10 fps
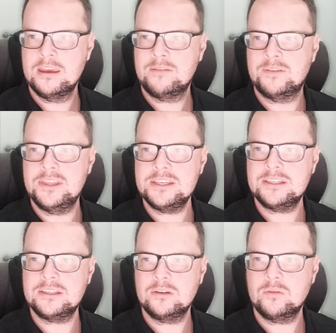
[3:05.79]
For
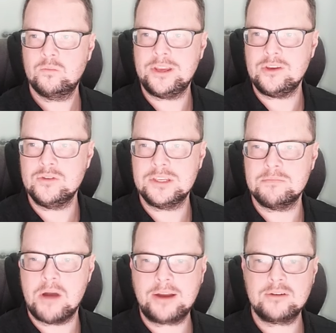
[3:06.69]
this, we're using
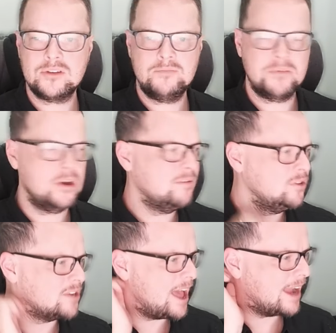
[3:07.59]
Microsoft Purview
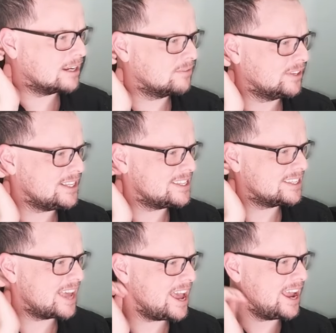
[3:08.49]
to actively
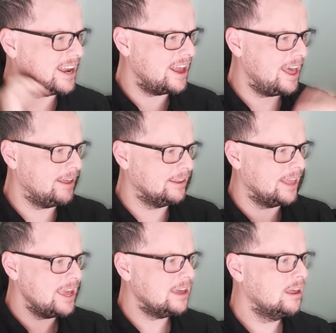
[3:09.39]
scan our
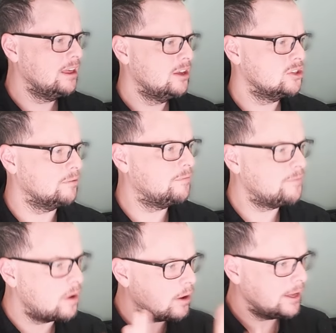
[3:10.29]
lake to
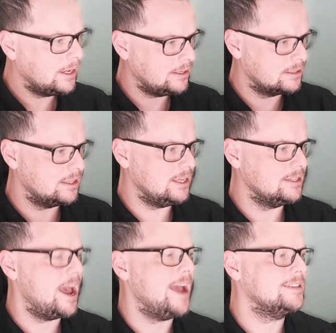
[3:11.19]
find these
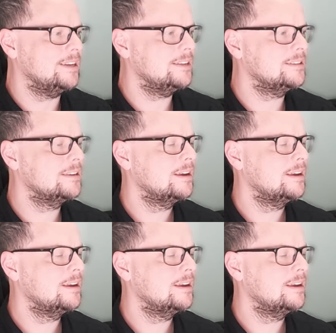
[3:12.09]
assets